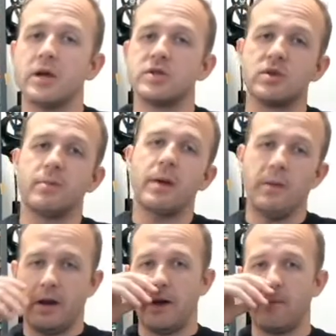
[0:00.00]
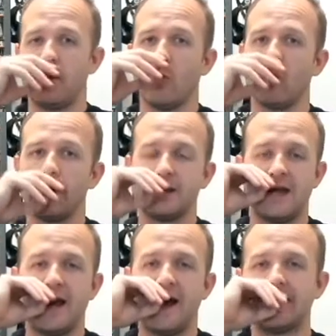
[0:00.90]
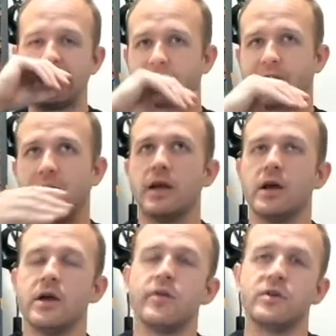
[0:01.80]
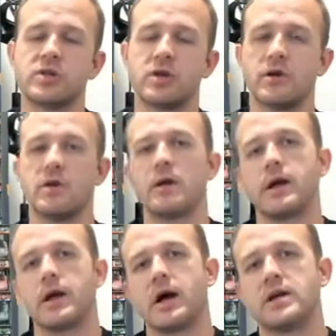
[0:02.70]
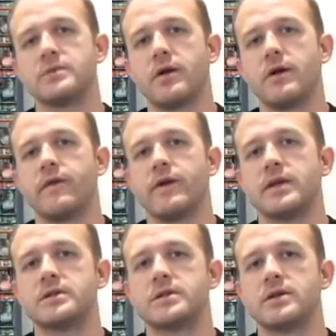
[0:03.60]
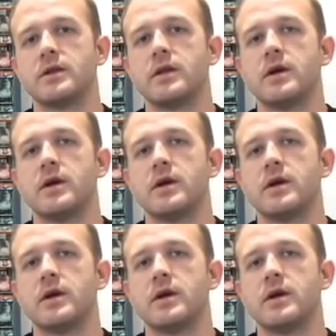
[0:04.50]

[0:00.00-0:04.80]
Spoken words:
So depending upon how many orders he has, and then there's certain cosplay events and